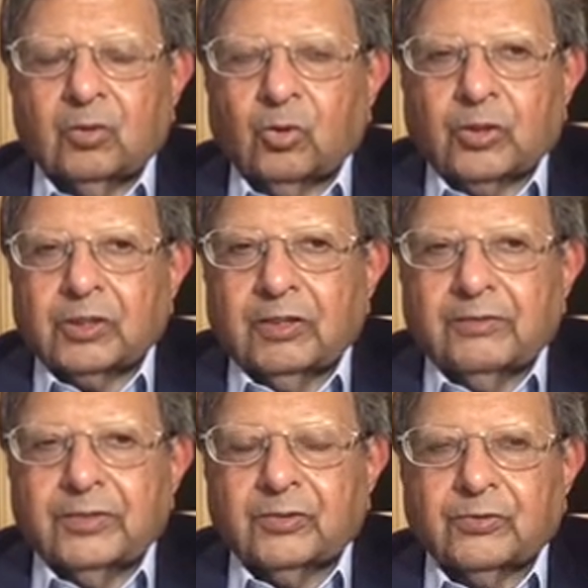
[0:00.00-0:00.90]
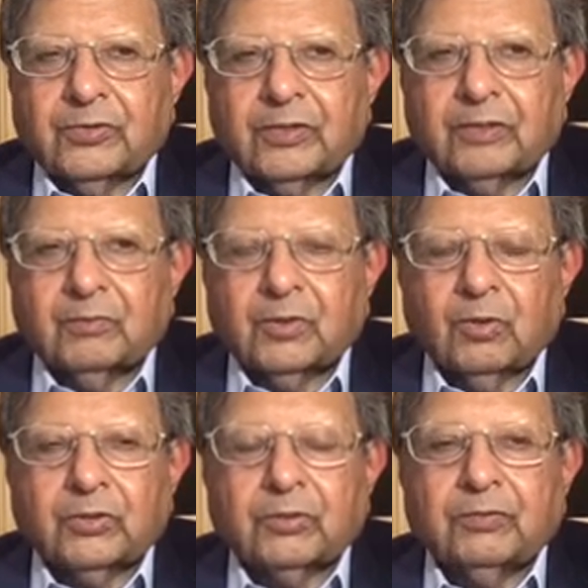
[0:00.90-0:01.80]
coastal resources, but
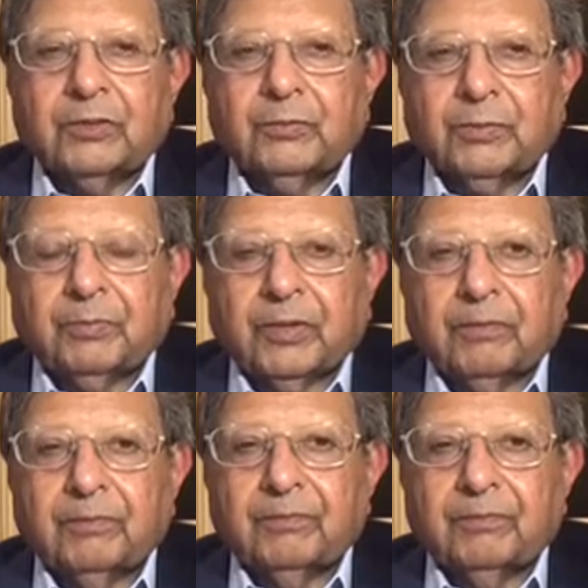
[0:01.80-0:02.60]
also with people.